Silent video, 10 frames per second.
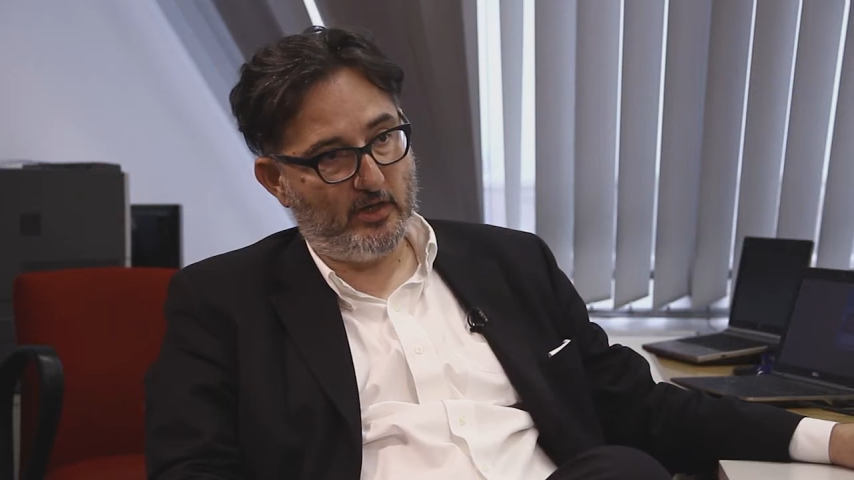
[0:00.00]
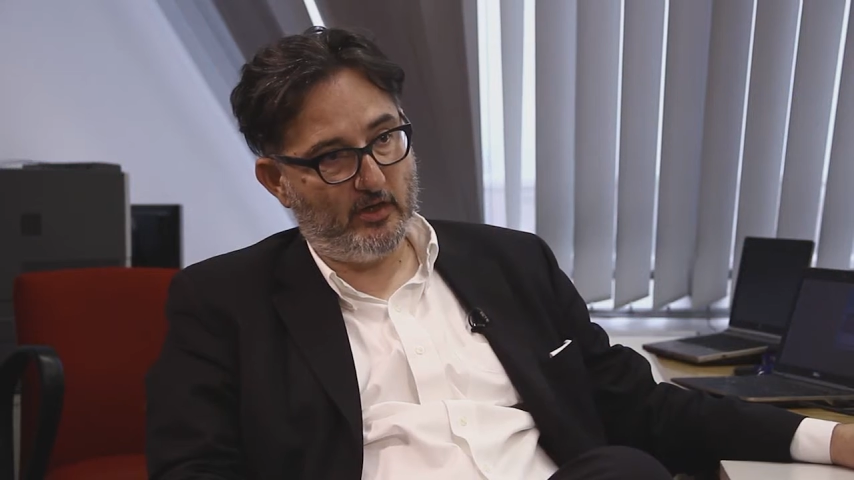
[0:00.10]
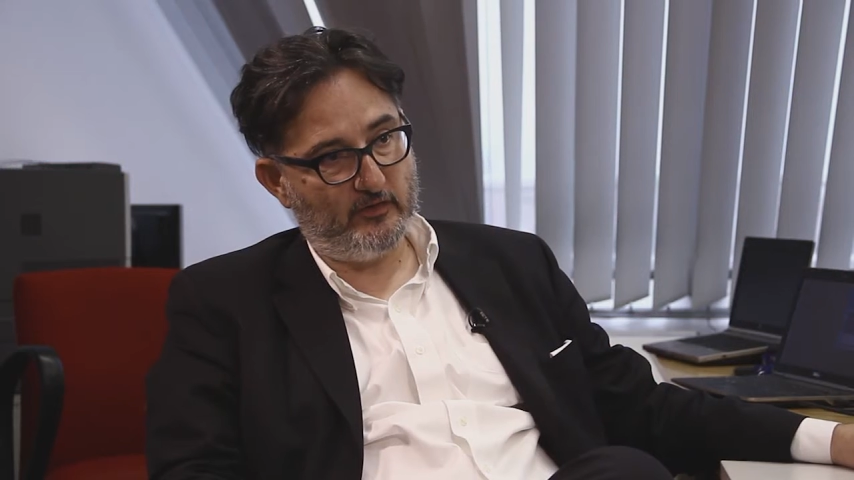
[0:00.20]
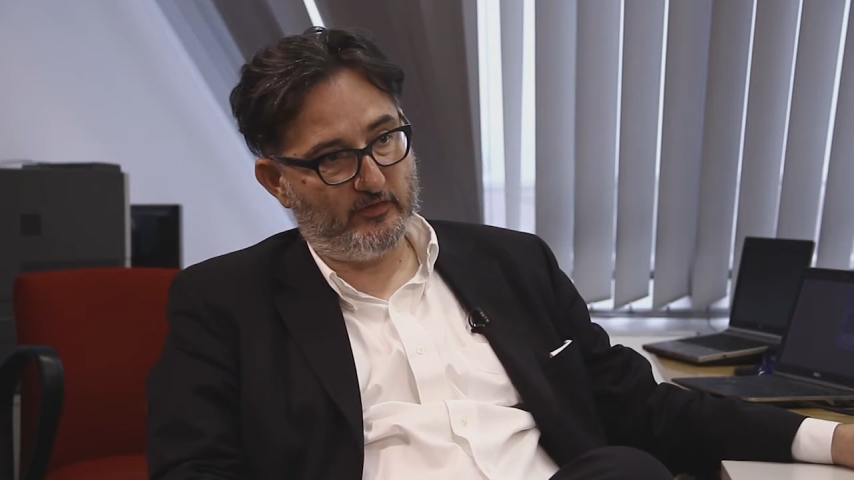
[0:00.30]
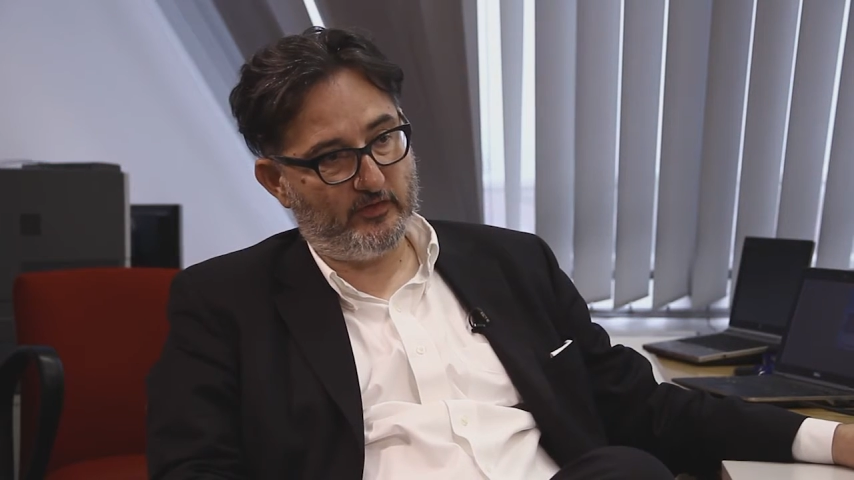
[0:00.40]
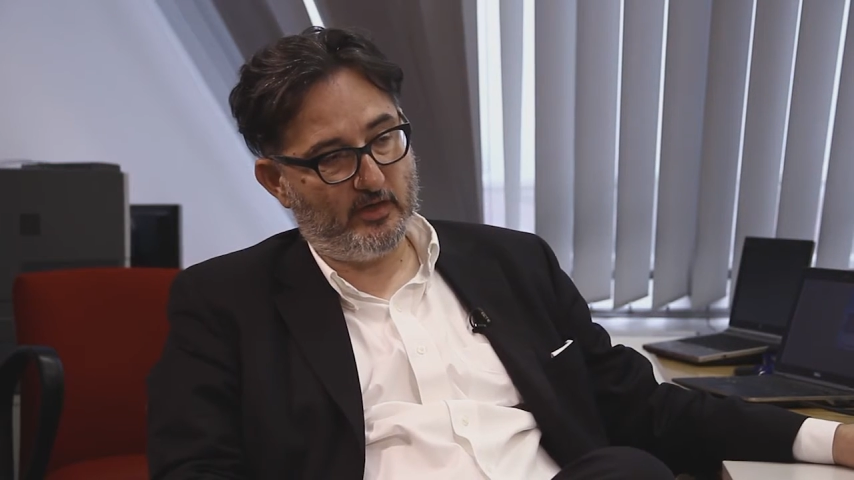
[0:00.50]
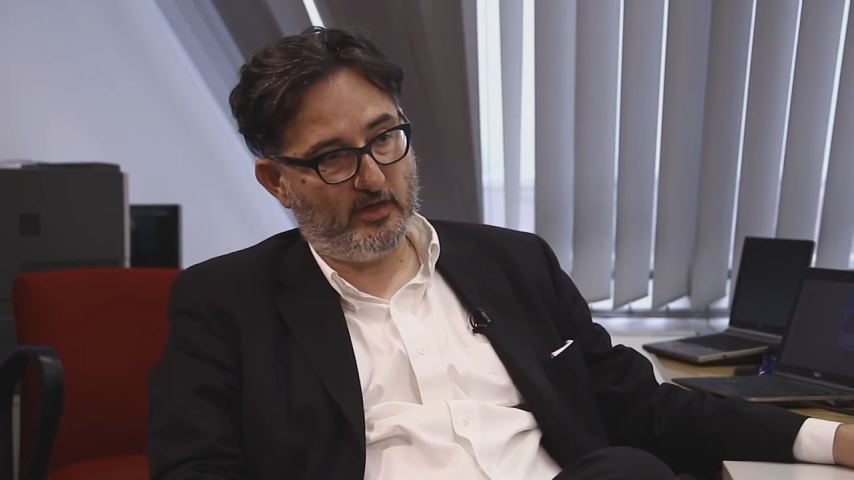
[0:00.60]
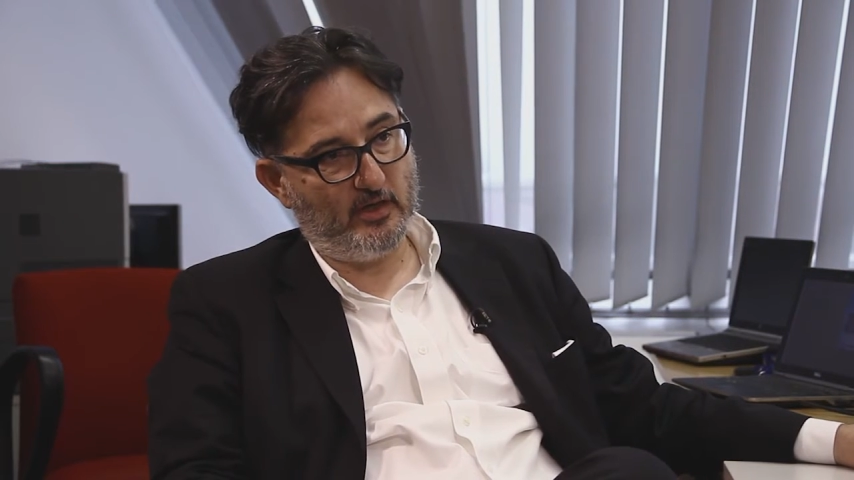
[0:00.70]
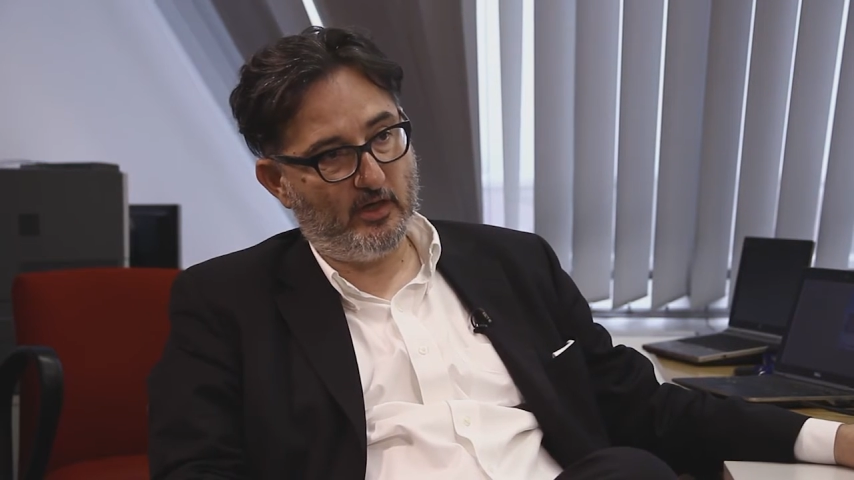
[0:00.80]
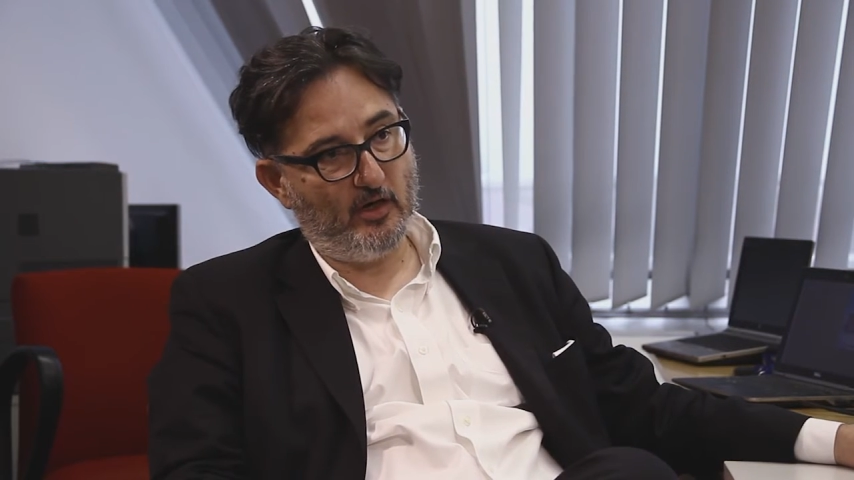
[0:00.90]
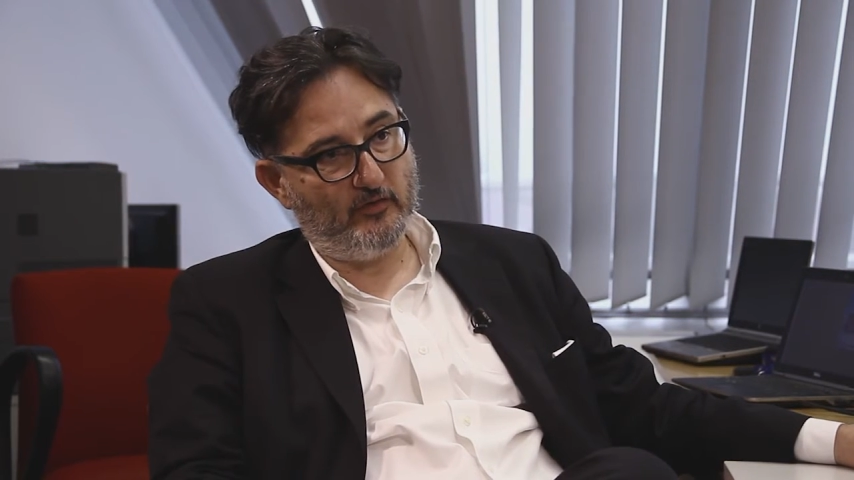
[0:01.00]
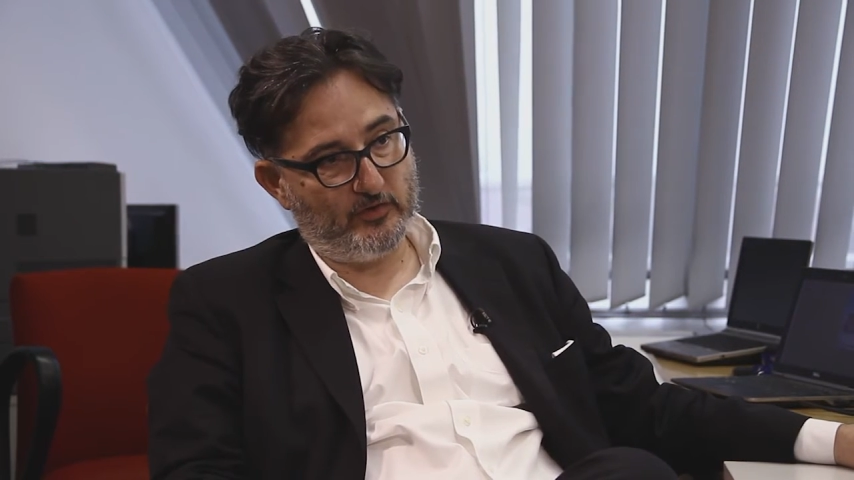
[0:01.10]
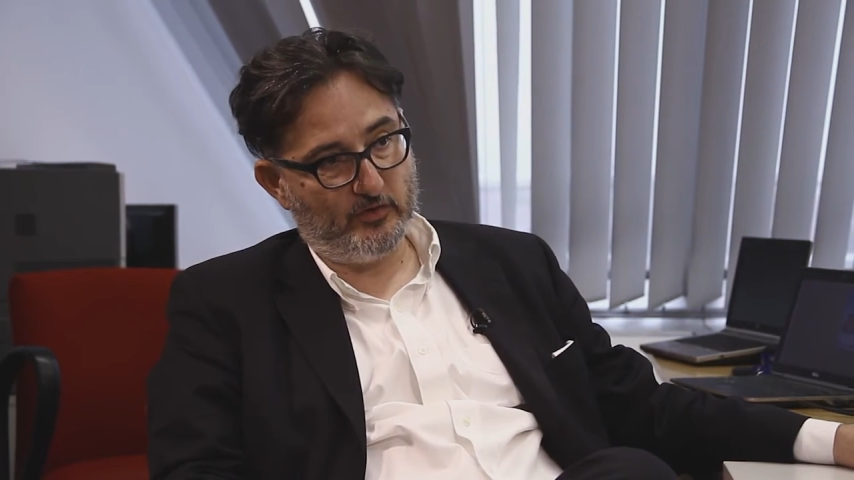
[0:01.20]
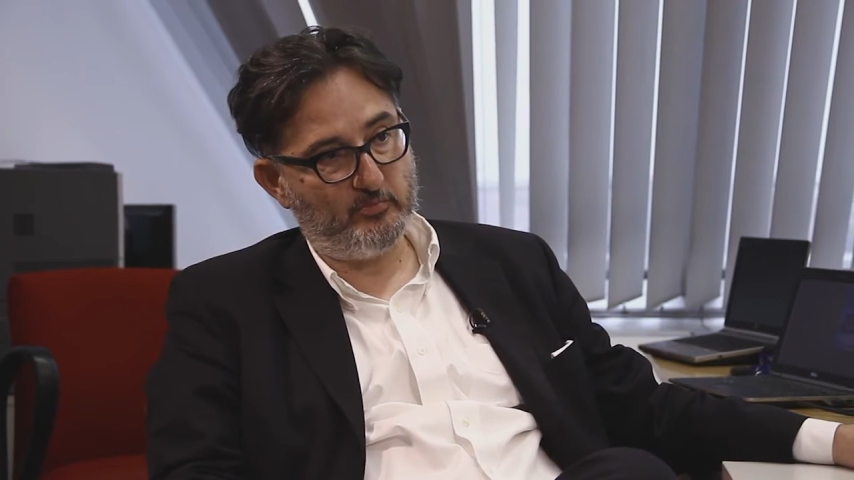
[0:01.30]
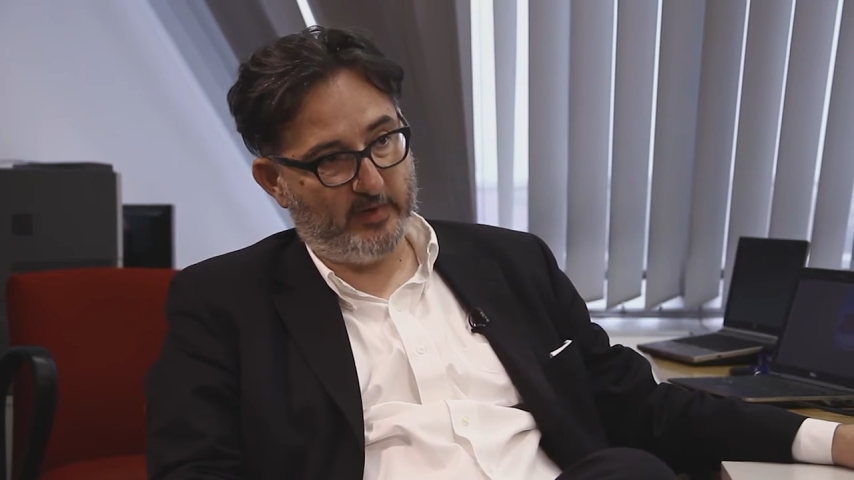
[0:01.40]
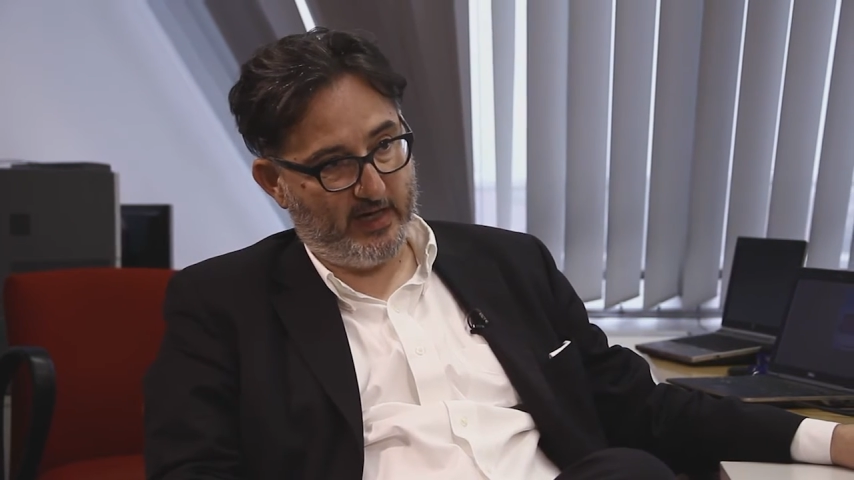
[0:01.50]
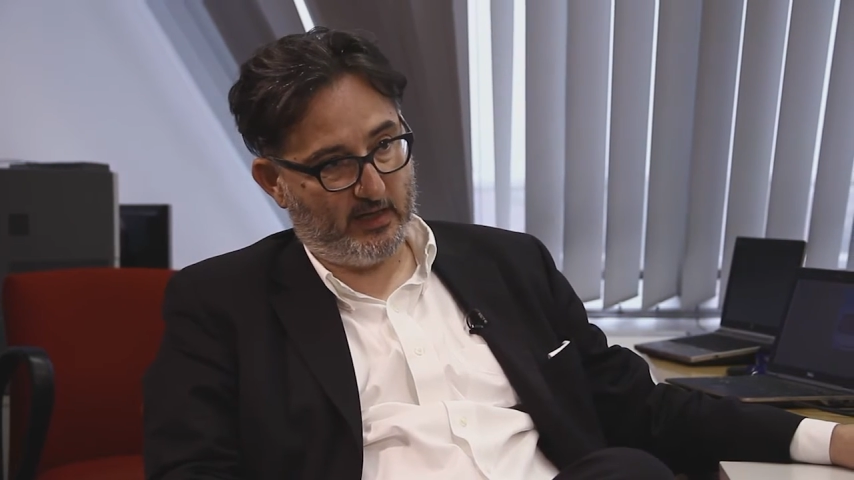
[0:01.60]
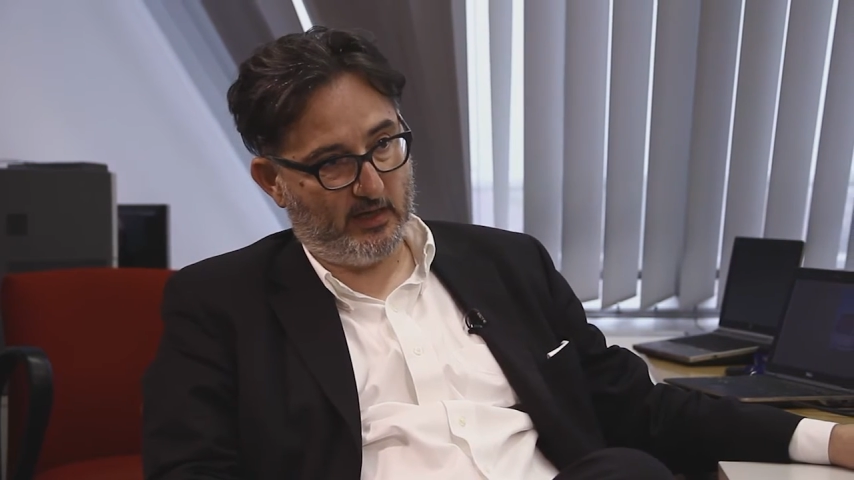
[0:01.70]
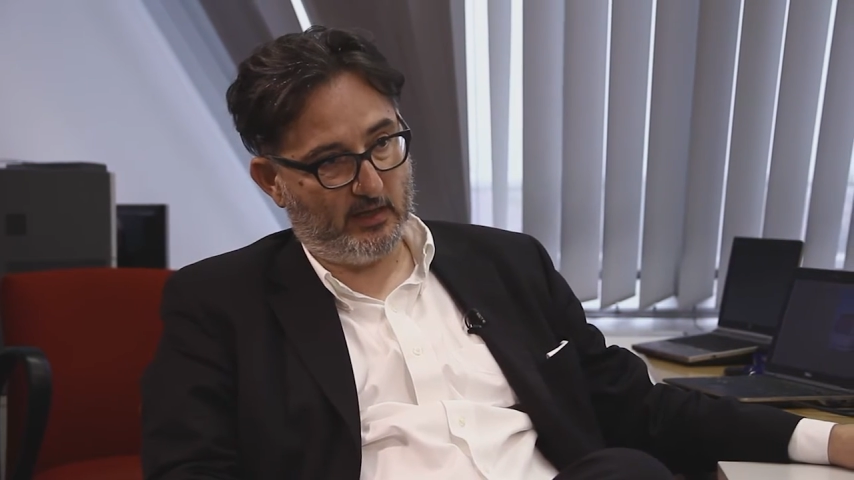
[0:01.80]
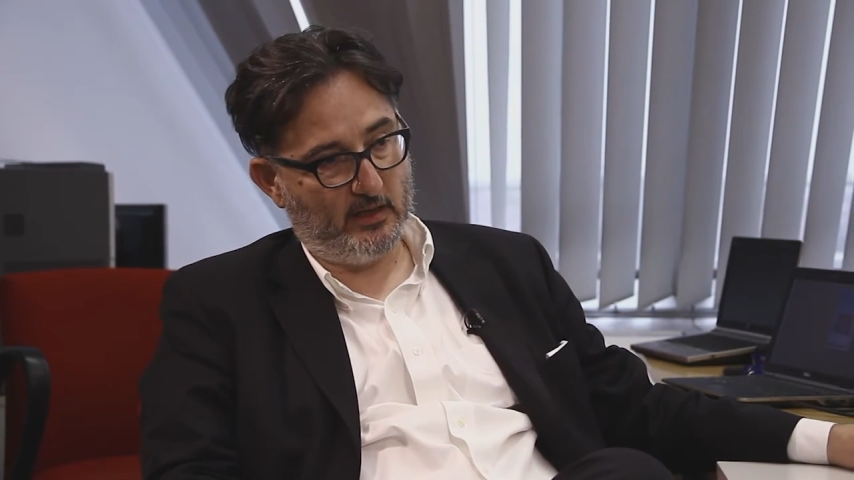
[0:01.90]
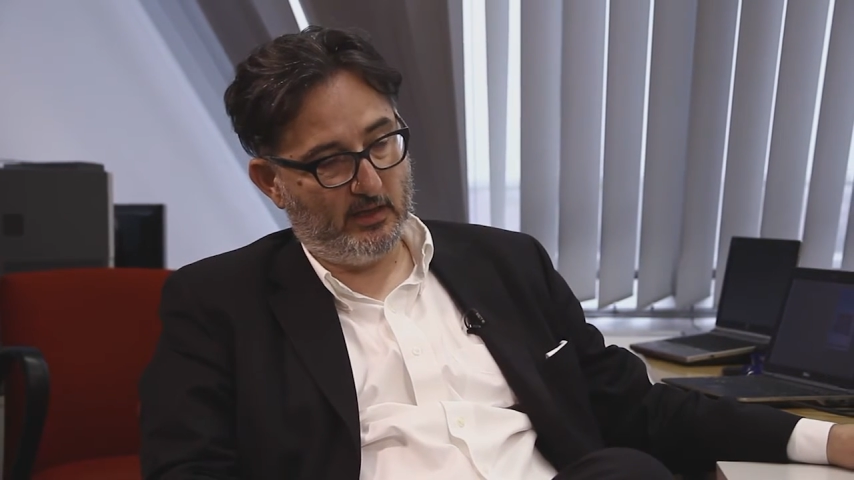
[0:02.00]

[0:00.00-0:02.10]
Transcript: of doing banking.